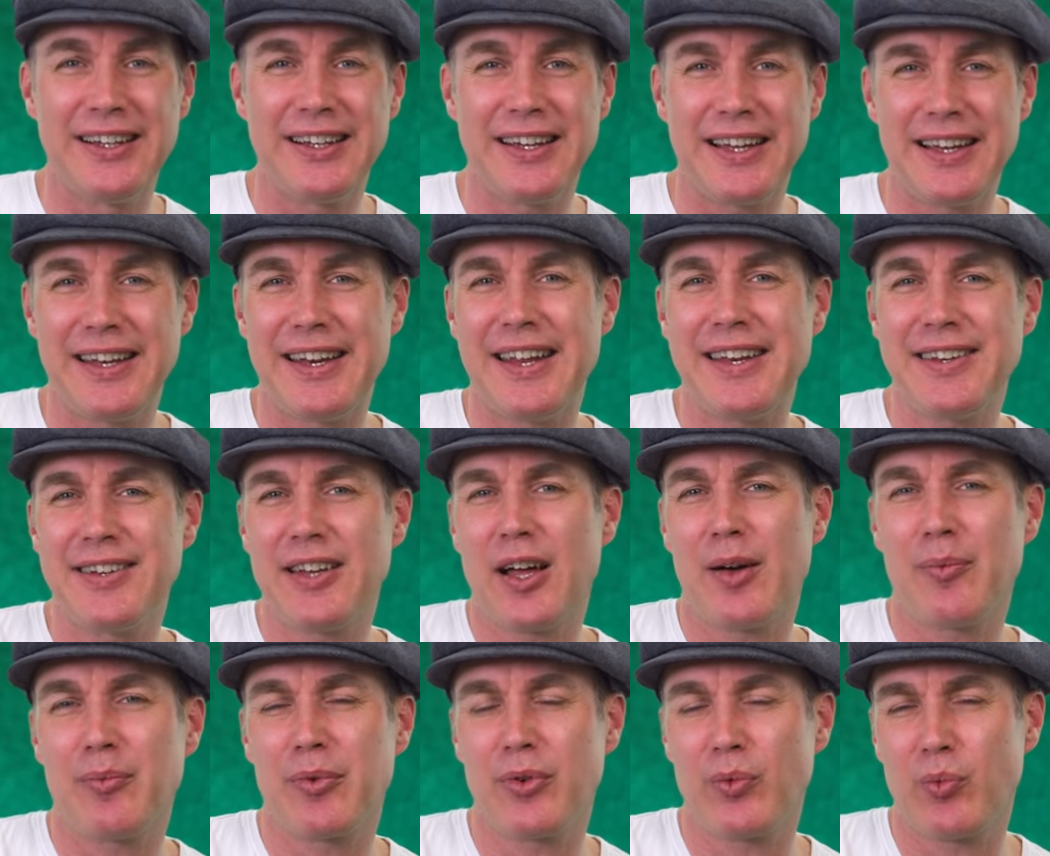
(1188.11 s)
and end
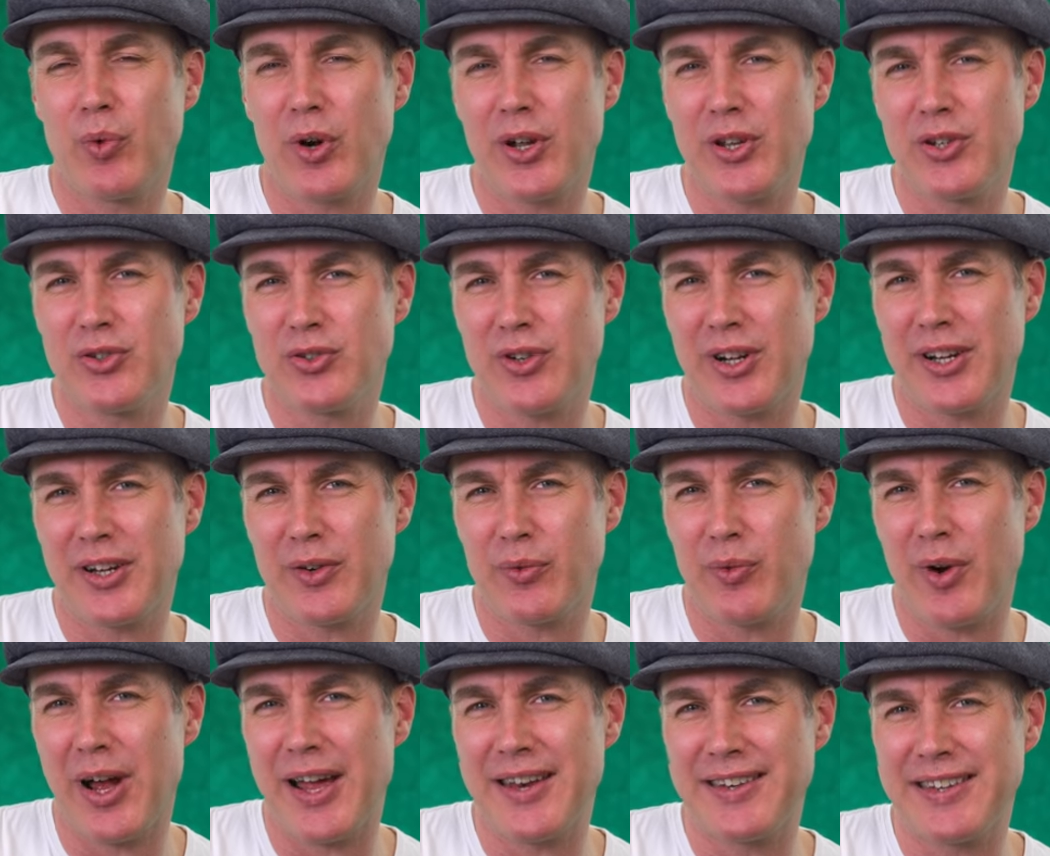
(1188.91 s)
up what you're trying to
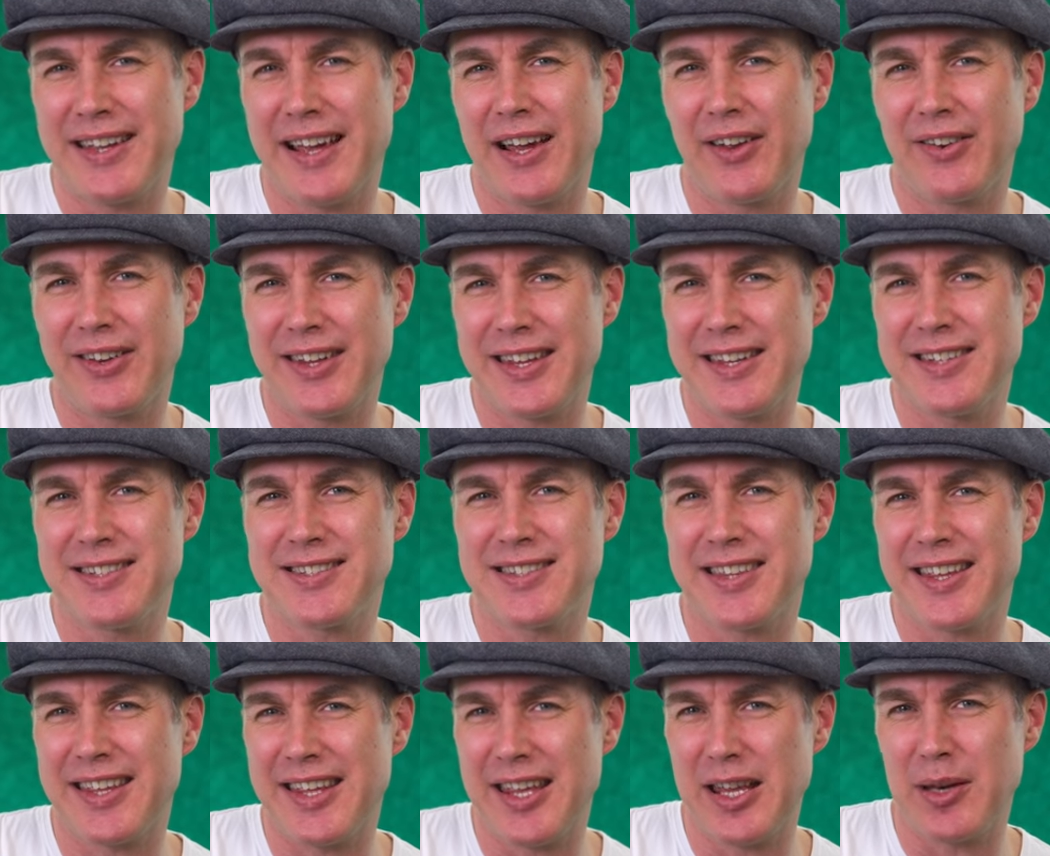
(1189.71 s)
write down is
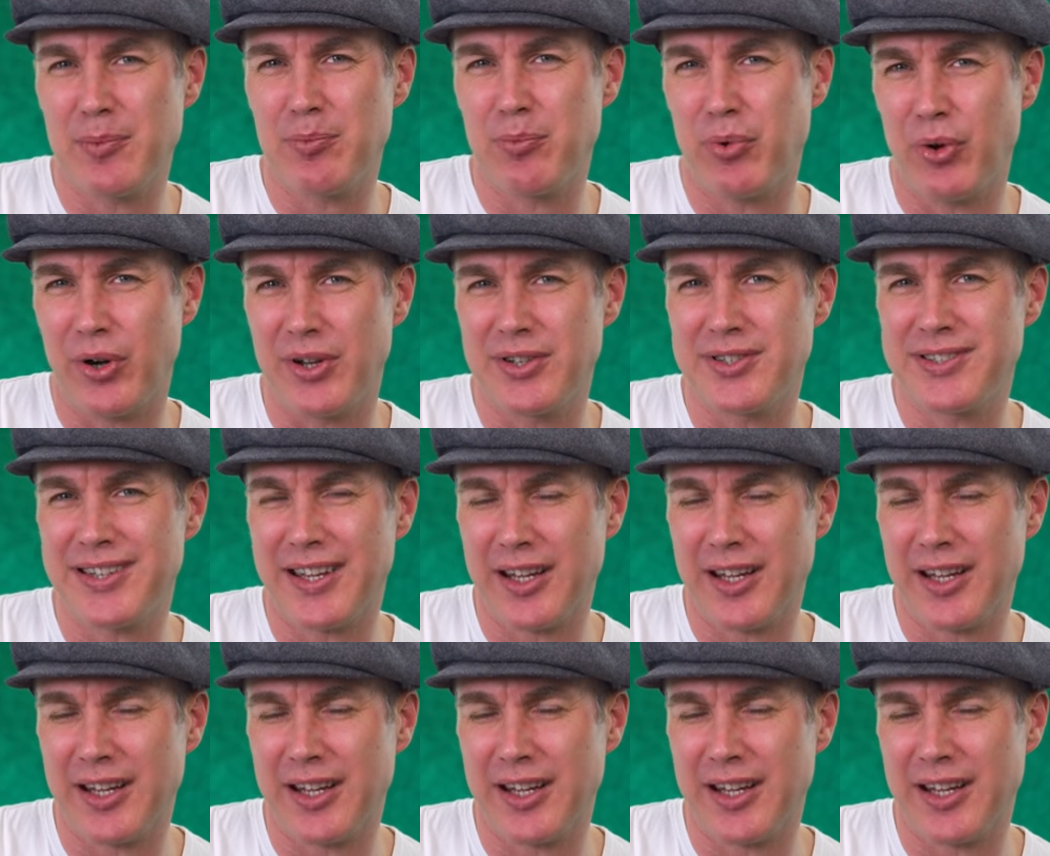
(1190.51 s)
the hit points.